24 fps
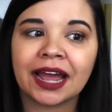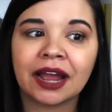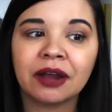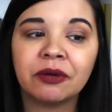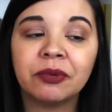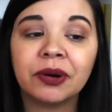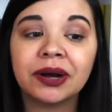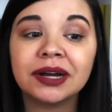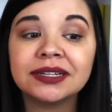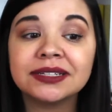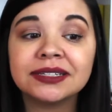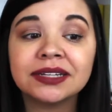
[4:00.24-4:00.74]
I
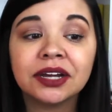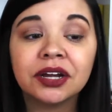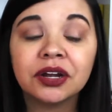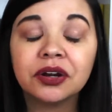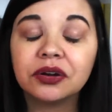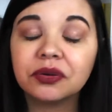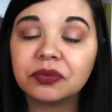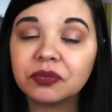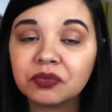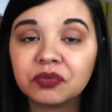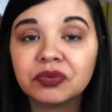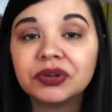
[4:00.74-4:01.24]
was
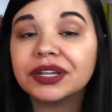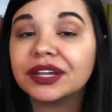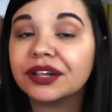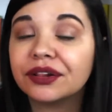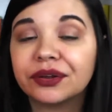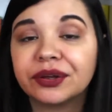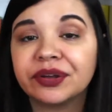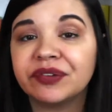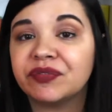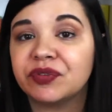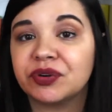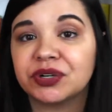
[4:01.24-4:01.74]
really
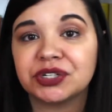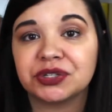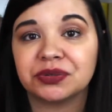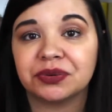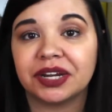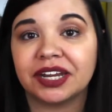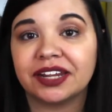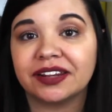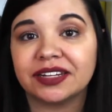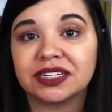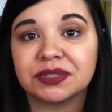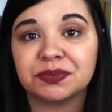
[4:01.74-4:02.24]
looking forward to
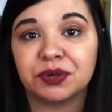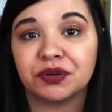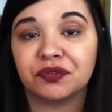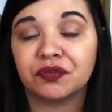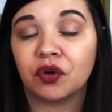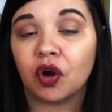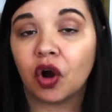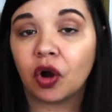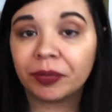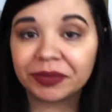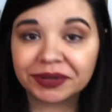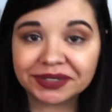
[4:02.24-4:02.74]
reading this book
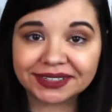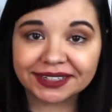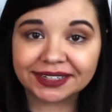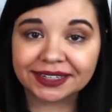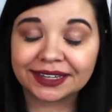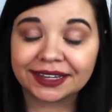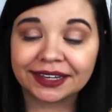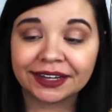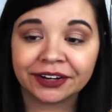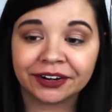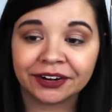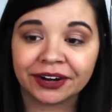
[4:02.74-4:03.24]
for almost a
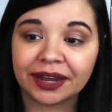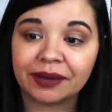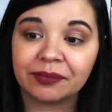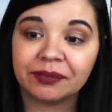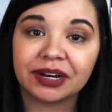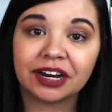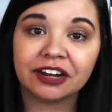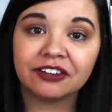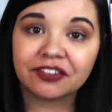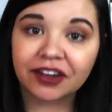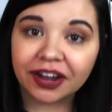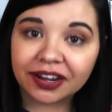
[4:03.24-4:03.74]
year, and
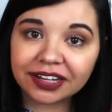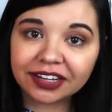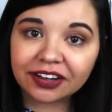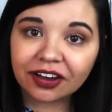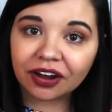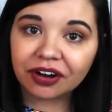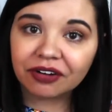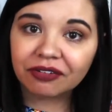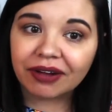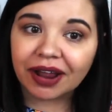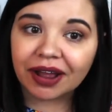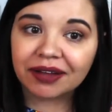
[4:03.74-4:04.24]
when I finally
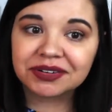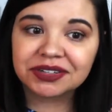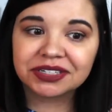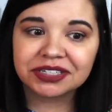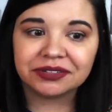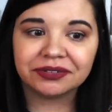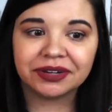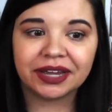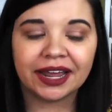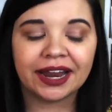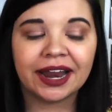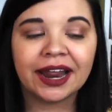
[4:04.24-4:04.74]
got around
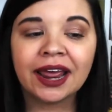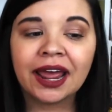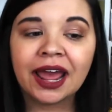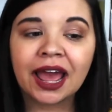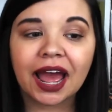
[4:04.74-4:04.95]
to it,